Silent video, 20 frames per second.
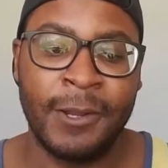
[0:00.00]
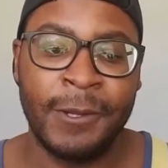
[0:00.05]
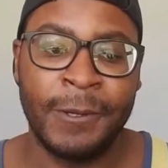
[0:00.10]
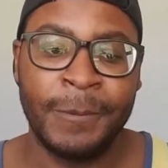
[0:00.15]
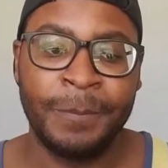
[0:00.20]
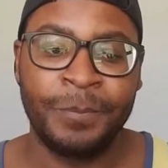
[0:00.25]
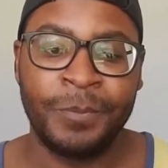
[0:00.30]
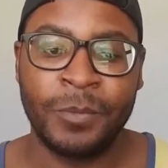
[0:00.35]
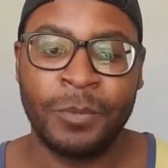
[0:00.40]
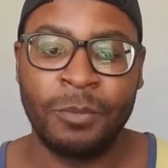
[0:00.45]

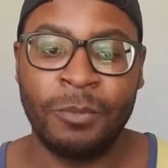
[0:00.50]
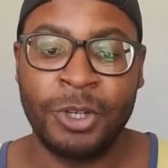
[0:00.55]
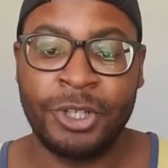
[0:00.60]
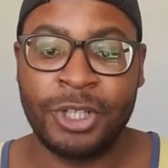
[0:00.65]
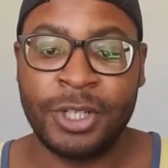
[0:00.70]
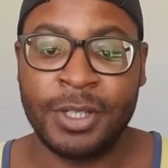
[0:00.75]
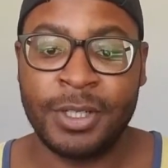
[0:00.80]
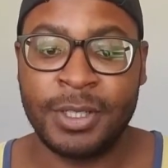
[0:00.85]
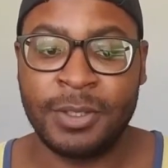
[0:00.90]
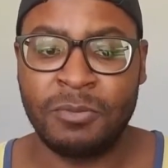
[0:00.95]
which
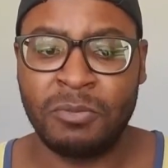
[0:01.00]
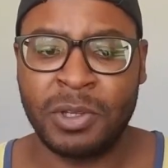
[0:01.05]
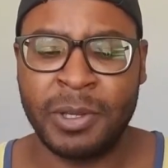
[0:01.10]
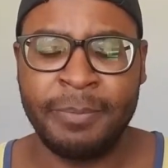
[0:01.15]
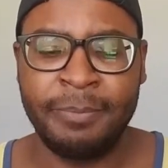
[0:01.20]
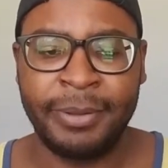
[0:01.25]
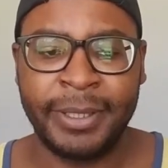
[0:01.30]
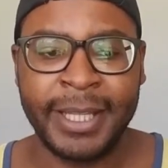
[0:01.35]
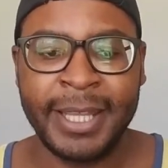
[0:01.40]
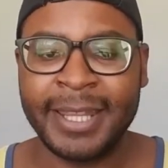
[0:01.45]
is
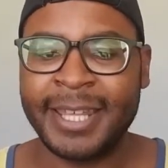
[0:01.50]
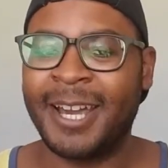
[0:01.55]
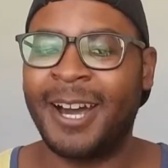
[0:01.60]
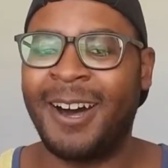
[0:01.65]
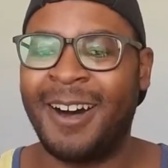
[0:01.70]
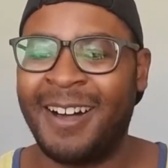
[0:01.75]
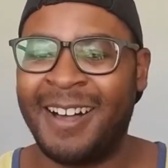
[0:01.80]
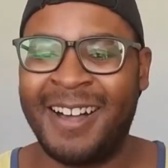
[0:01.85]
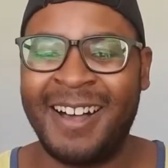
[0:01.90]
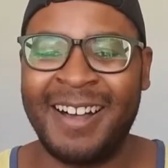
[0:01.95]
completely
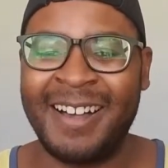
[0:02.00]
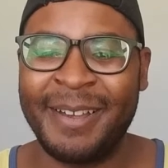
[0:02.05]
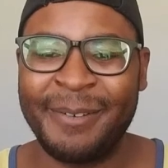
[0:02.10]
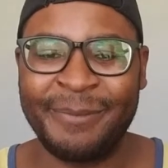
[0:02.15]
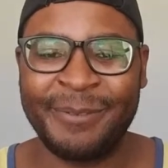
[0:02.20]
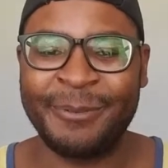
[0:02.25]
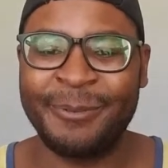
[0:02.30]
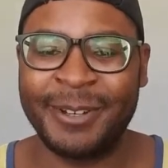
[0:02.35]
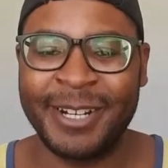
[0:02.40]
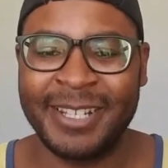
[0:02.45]
off of
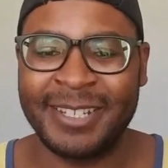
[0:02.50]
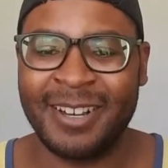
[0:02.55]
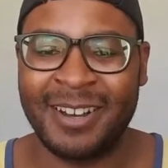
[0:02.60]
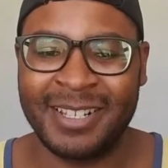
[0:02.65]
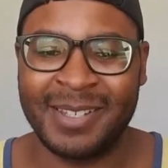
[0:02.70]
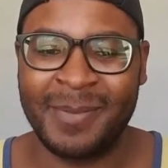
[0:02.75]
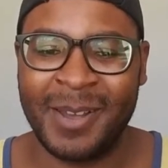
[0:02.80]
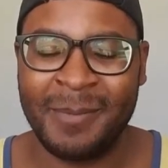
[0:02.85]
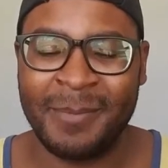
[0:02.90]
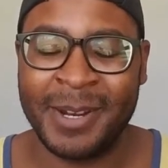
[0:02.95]
what it talks
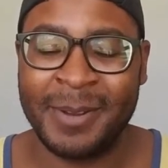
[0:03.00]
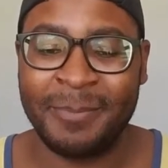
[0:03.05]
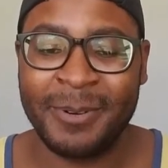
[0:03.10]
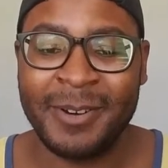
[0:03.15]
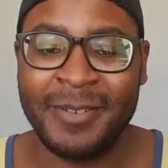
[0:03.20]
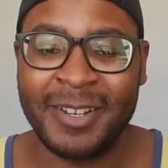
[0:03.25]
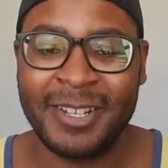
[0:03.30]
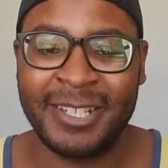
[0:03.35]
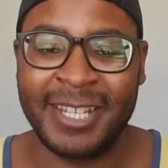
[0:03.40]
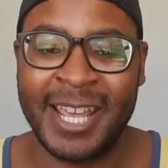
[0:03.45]
about, but it pretty much
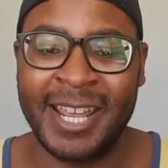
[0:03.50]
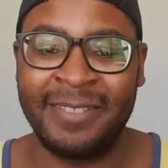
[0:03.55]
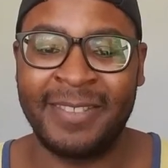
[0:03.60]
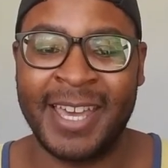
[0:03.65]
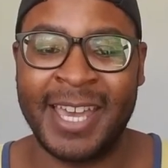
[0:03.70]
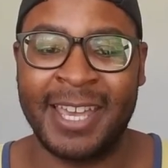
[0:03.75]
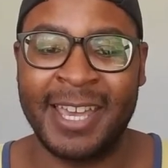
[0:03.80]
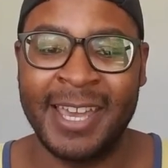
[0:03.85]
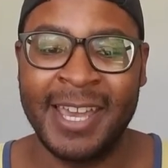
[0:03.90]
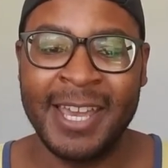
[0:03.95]
saying
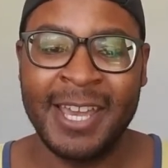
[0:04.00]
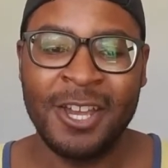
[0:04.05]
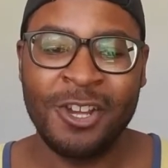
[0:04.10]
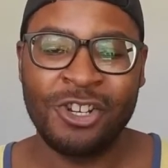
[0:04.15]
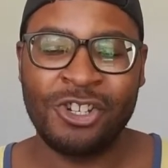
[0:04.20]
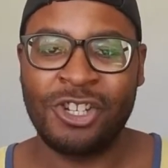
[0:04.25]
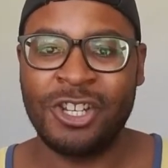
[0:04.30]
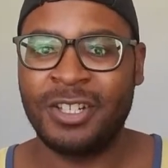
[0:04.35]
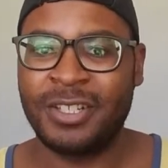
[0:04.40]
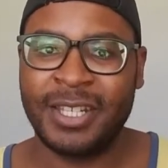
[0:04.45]
like
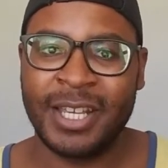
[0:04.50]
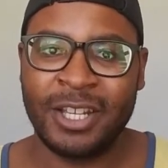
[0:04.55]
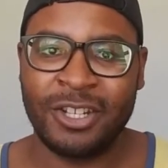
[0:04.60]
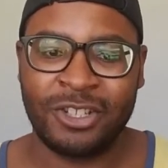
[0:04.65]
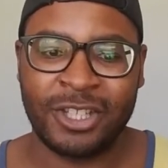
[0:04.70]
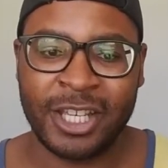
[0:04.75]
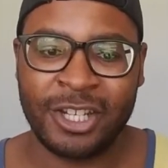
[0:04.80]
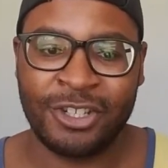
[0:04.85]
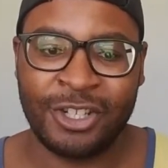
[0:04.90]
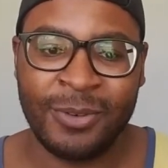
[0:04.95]
she said like
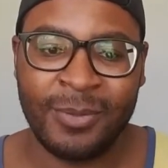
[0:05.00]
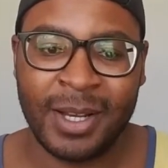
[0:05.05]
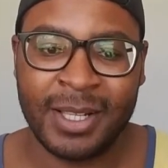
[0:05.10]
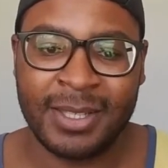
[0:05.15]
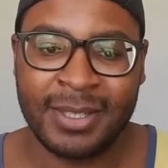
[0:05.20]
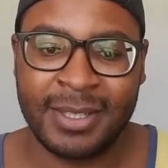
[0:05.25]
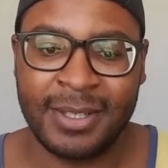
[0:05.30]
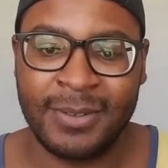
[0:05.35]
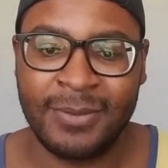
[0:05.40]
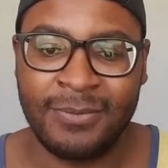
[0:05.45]
she wants
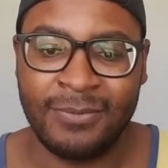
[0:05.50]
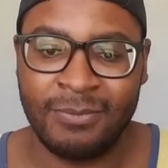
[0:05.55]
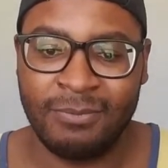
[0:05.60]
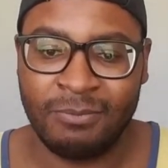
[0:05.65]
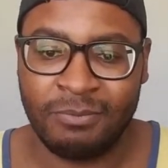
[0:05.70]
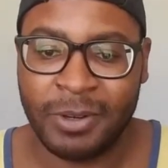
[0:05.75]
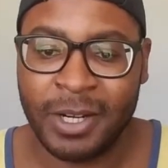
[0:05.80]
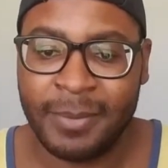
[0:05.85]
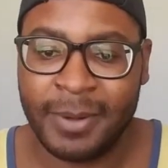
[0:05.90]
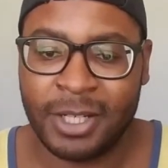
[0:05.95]
to
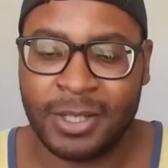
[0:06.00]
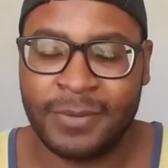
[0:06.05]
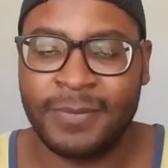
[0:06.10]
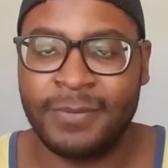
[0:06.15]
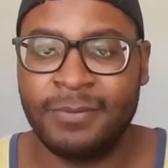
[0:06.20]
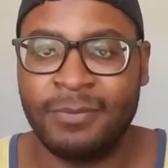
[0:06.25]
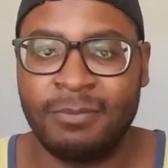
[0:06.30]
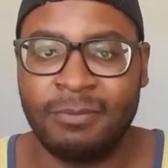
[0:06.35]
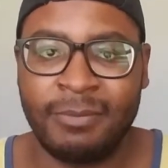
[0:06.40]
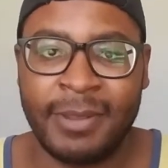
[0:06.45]
pretty much
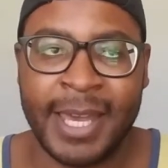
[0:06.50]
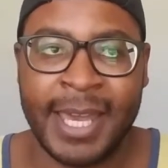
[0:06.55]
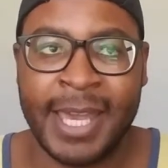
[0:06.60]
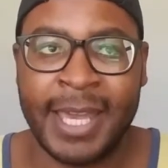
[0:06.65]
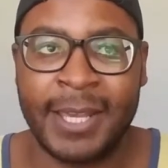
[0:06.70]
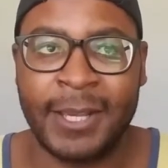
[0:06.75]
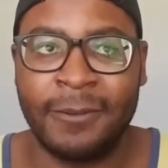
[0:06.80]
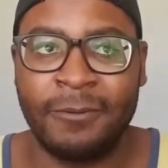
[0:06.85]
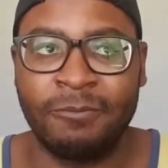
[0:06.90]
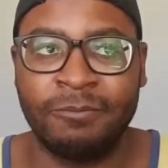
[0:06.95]
like
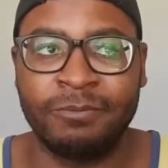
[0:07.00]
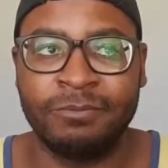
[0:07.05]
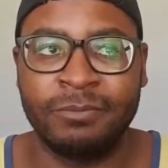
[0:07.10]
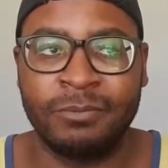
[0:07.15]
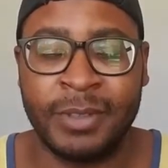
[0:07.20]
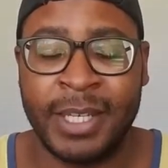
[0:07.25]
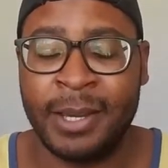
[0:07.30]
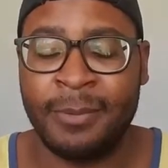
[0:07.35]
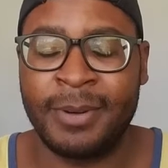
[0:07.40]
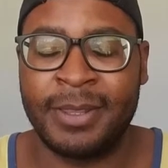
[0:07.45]

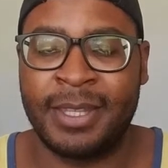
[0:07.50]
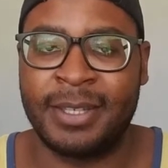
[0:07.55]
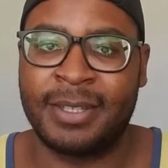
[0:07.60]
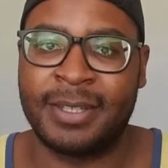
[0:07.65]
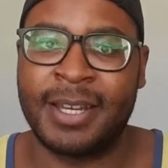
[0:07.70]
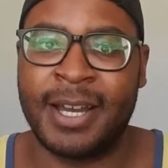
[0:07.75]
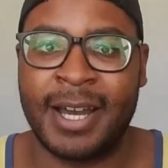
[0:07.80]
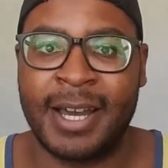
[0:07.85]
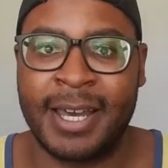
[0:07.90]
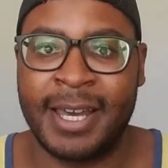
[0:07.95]
get with this
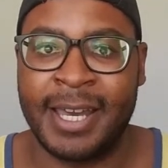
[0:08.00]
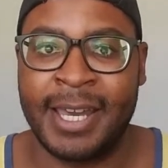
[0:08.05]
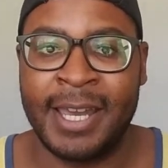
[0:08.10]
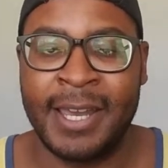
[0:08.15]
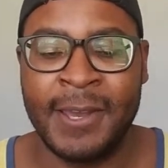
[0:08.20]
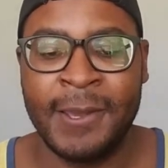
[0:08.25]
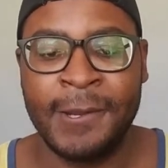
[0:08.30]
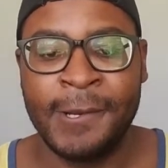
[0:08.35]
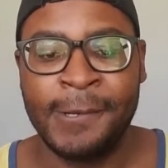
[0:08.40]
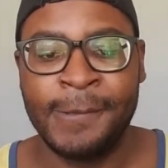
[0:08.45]
guy,
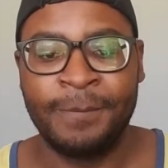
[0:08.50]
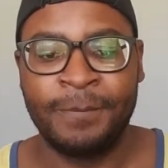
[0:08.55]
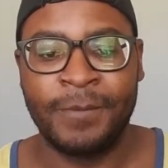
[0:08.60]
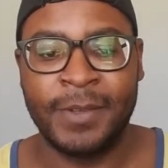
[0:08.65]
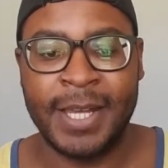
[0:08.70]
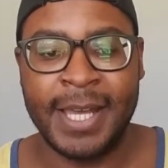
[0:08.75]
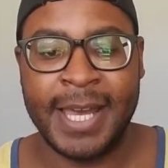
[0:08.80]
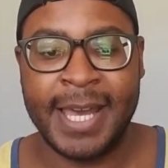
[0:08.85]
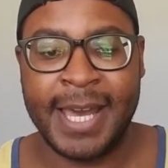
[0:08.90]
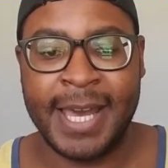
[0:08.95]

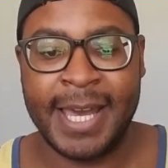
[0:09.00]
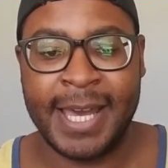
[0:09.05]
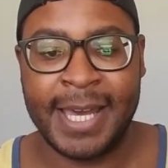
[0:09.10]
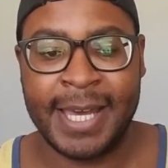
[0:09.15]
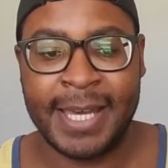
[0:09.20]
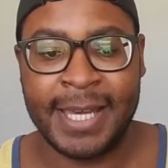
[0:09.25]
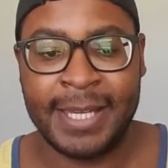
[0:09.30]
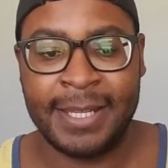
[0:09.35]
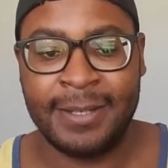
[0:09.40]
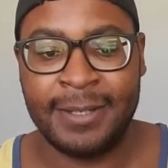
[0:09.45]

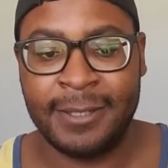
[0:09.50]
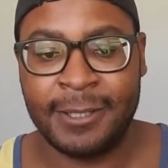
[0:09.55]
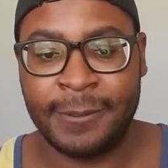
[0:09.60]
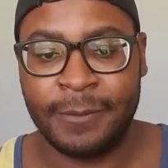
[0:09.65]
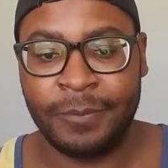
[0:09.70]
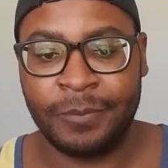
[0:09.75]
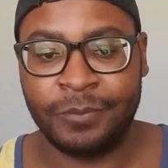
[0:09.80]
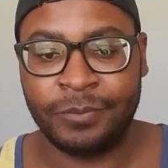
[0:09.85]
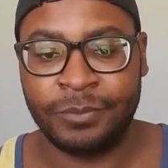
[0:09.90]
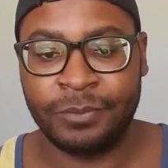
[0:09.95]
and
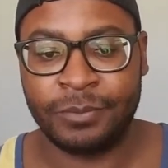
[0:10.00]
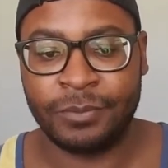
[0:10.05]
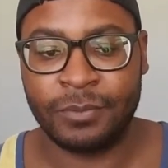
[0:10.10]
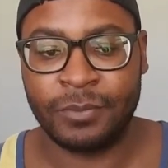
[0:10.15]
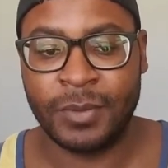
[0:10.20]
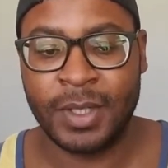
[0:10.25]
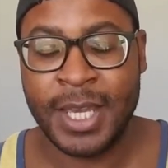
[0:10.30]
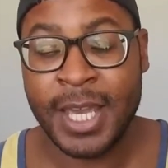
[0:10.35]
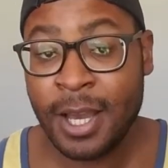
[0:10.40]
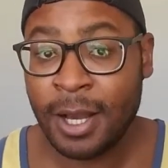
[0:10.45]

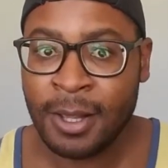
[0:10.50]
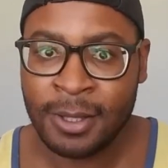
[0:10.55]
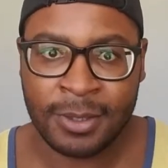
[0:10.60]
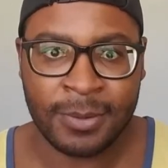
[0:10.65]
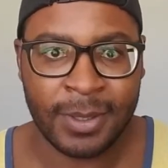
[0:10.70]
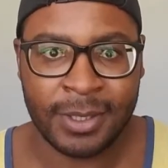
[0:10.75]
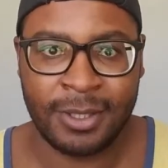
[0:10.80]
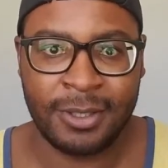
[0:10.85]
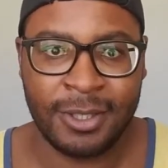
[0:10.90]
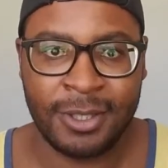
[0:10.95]
he also wants
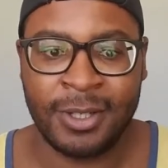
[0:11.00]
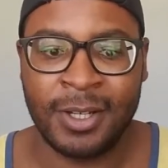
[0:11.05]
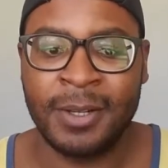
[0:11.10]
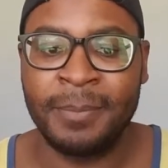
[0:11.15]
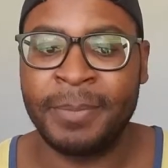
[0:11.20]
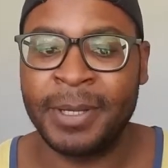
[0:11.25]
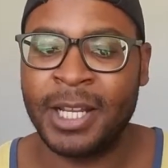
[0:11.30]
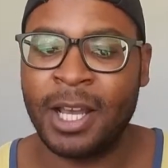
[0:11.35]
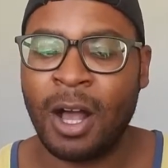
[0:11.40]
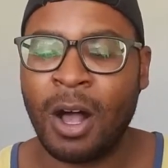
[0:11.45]
to do it, but
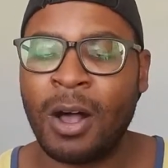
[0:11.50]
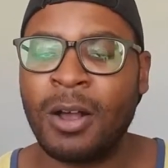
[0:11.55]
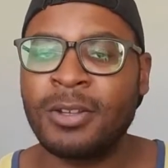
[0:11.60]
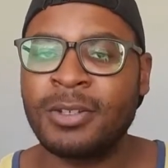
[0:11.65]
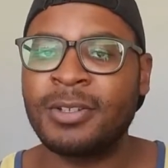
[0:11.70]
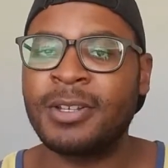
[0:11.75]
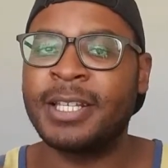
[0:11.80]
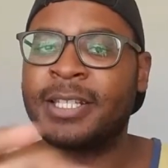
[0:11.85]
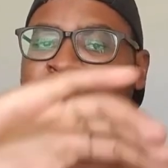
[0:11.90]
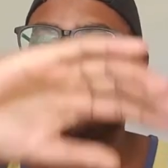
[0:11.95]
it also
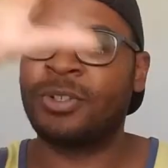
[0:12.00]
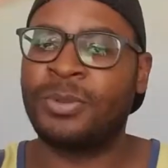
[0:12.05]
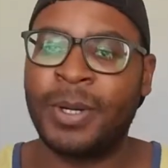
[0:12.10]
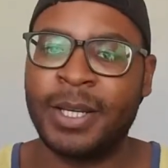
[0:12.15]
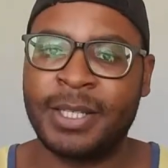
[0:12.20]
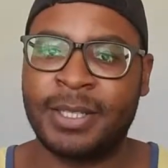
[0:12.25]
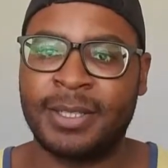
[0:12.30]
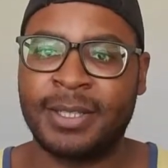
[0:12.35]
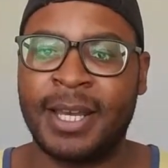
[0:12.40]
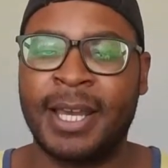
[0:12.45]
has a twist
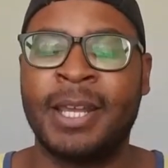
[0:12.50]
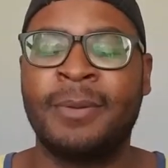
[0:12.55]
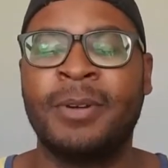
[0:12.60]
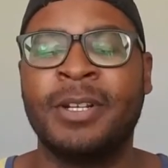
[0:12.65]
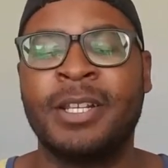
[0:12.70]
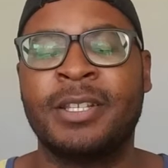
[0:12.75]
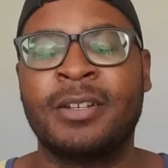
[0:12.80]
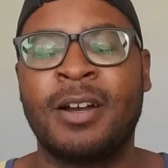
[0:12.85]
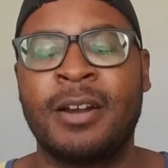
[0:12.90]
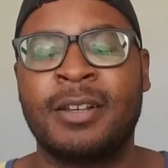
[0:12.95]
side, but it
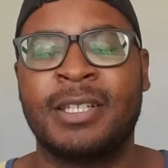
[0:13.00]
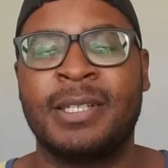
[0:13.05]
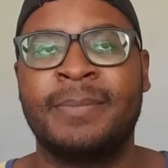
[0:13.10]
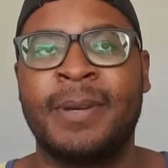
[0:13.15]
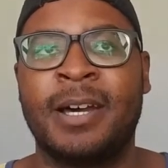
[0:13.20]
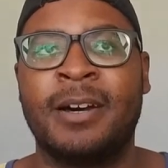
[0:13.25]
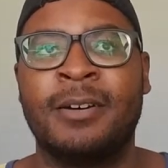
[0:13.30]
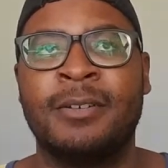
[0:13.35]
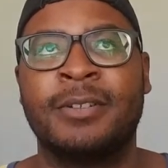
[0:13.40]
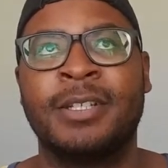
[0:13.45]
talks
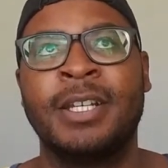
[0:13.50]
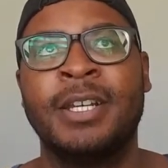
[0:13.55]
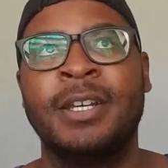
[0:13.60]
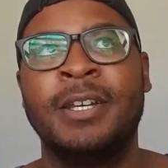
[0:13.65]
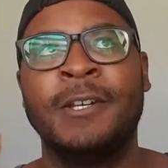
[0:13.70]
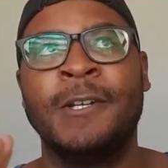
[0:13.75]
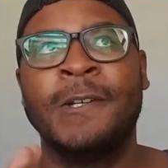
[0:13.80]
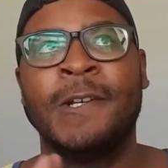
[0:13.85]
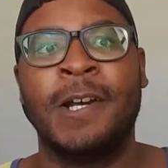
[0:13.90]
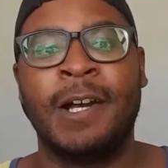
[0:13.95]
about
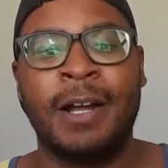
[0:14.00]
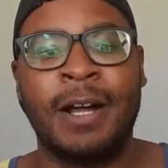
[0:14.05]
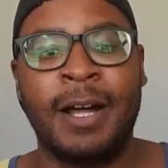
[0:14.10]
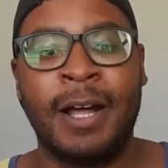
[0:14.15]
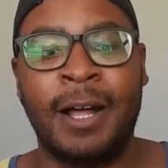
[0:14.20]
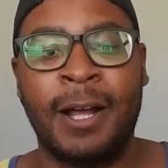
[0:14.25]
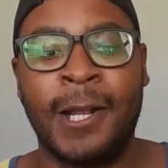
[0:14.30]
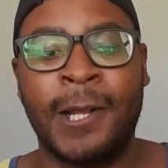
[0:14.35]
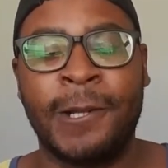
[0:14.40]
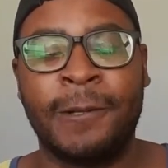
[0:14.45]

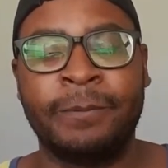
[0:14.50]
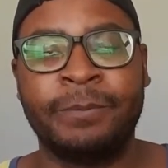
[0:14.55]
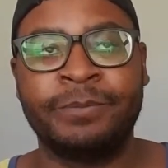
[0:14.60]
G-Eazy